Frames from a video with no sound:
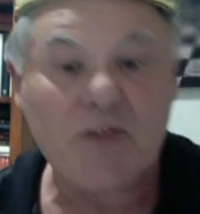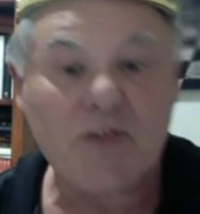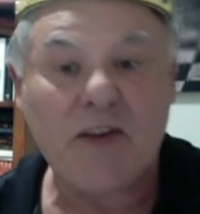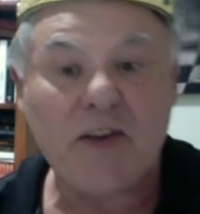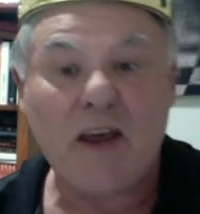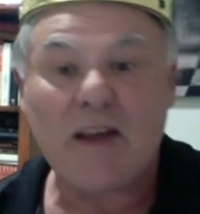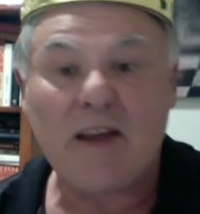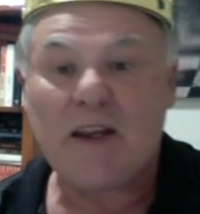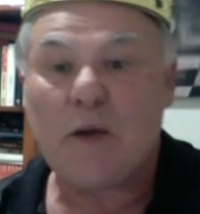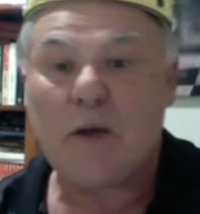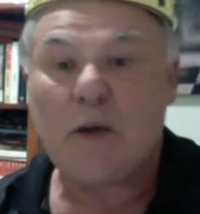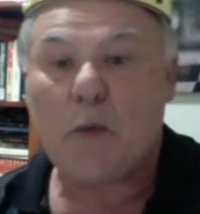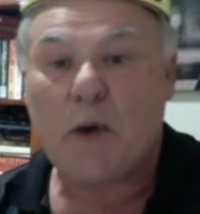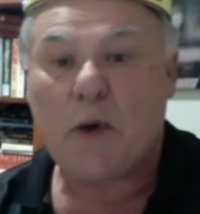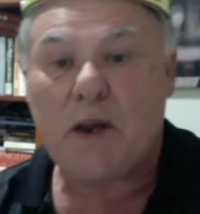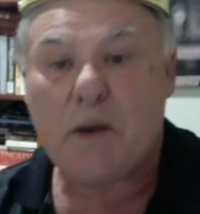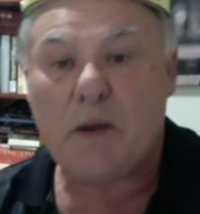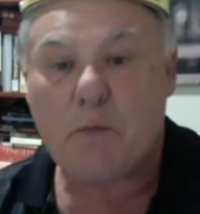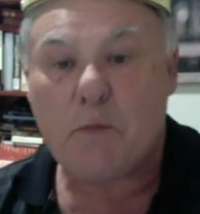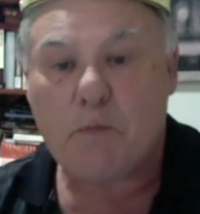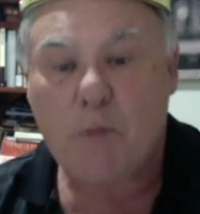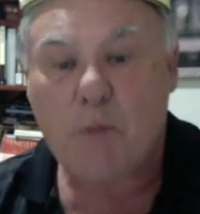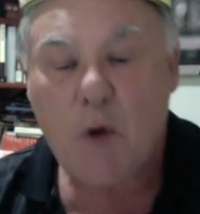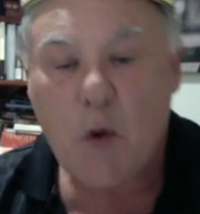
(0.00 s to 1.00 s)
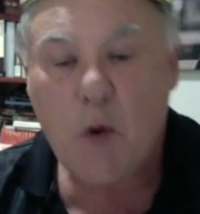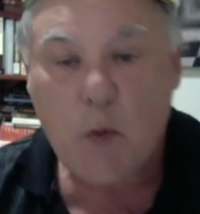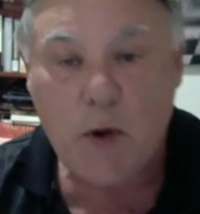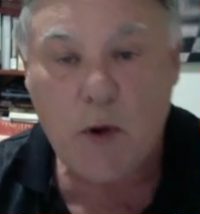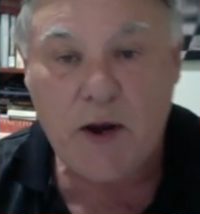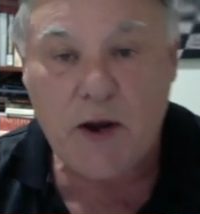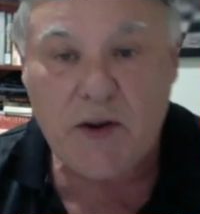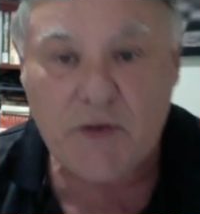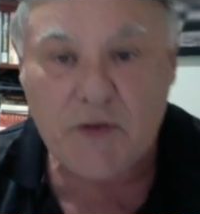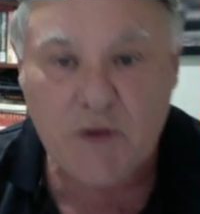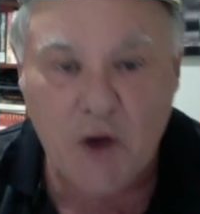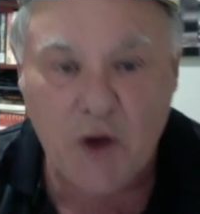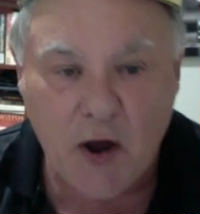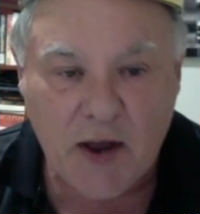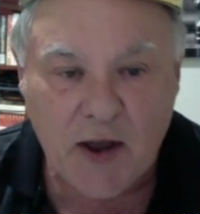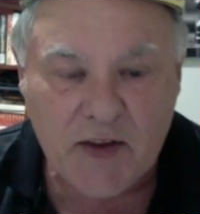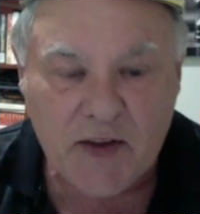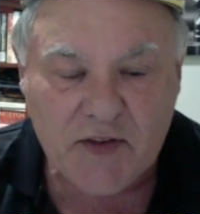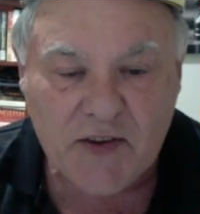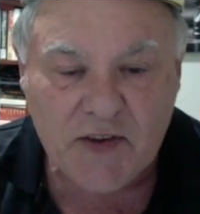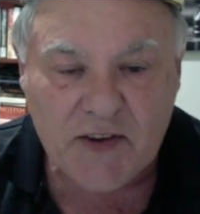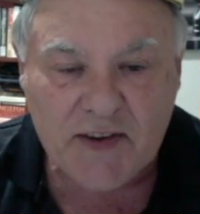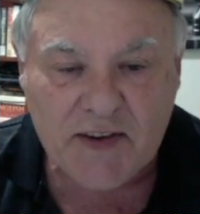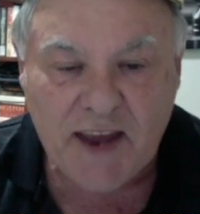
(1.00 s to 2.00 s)
only when his
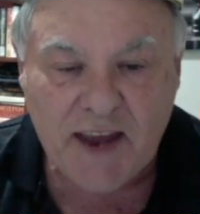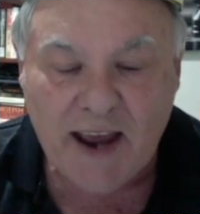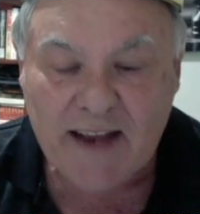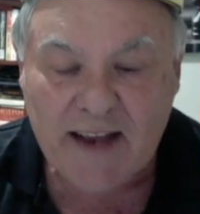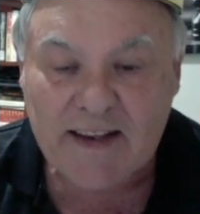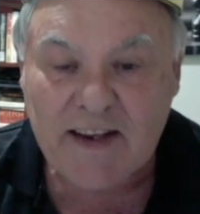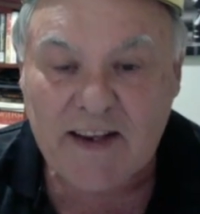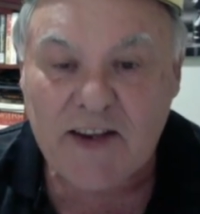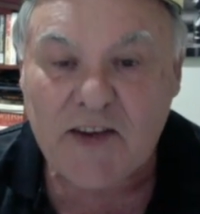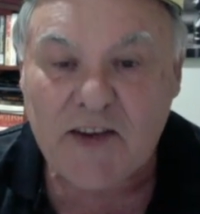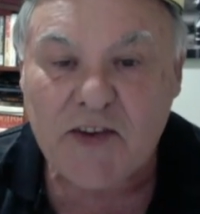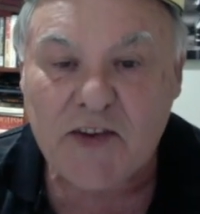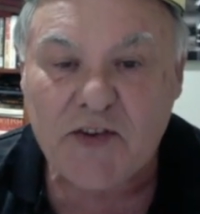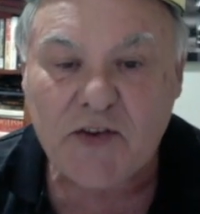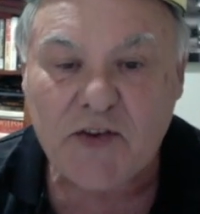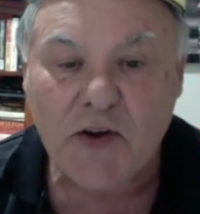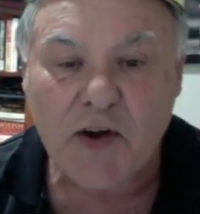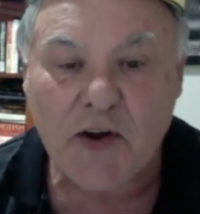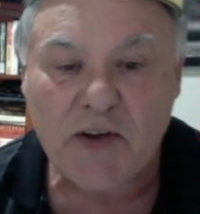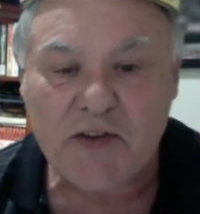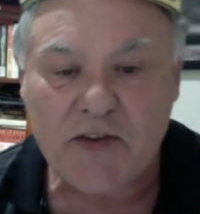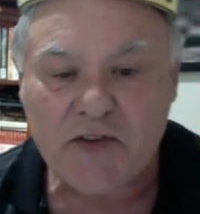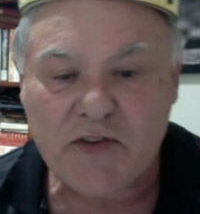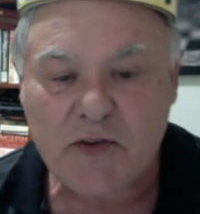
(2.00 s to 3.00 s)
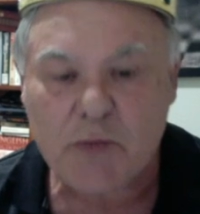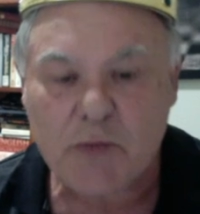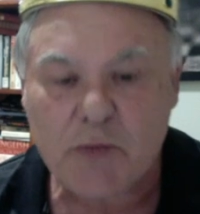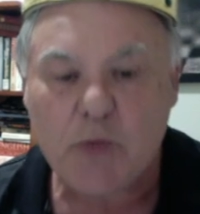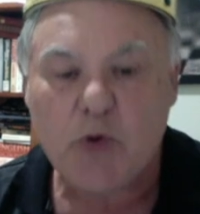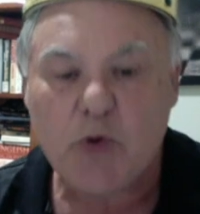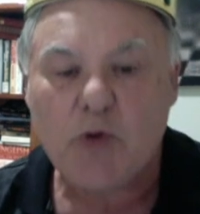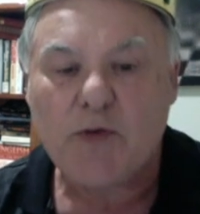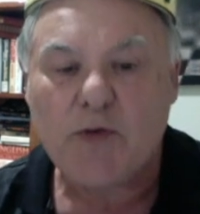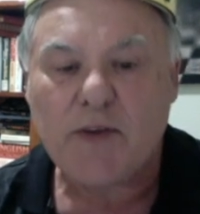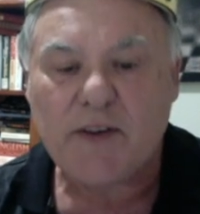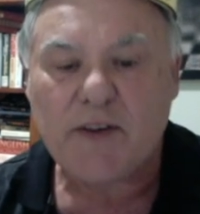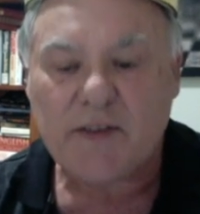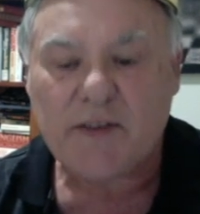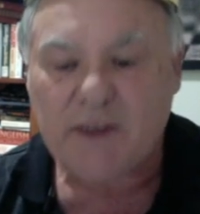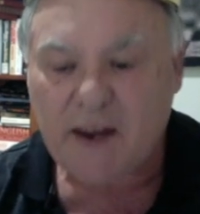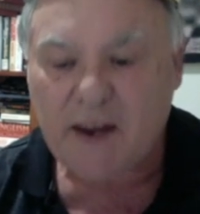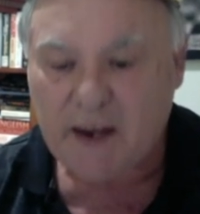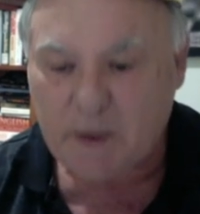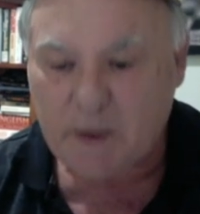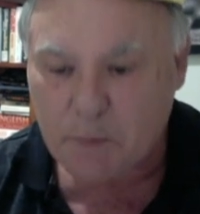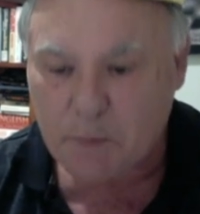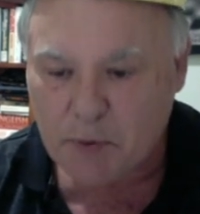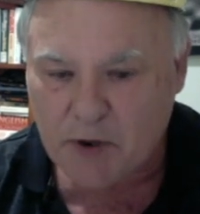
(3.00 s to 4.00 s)
knight's attacked, he decides to move it and
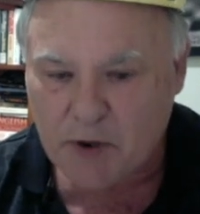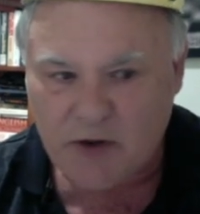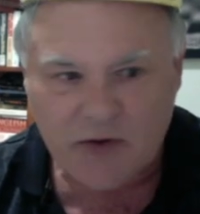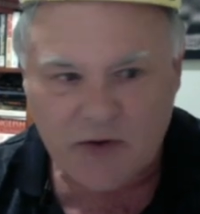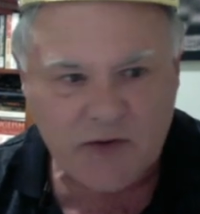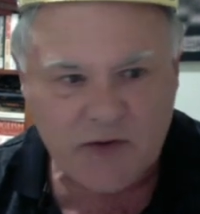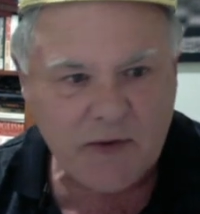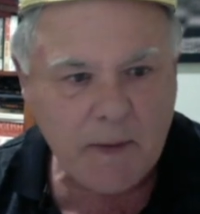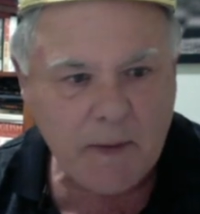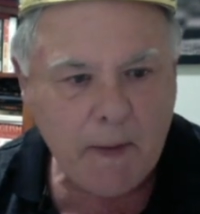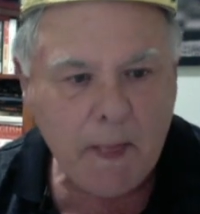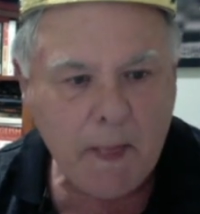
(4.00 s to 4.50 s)
take a piece.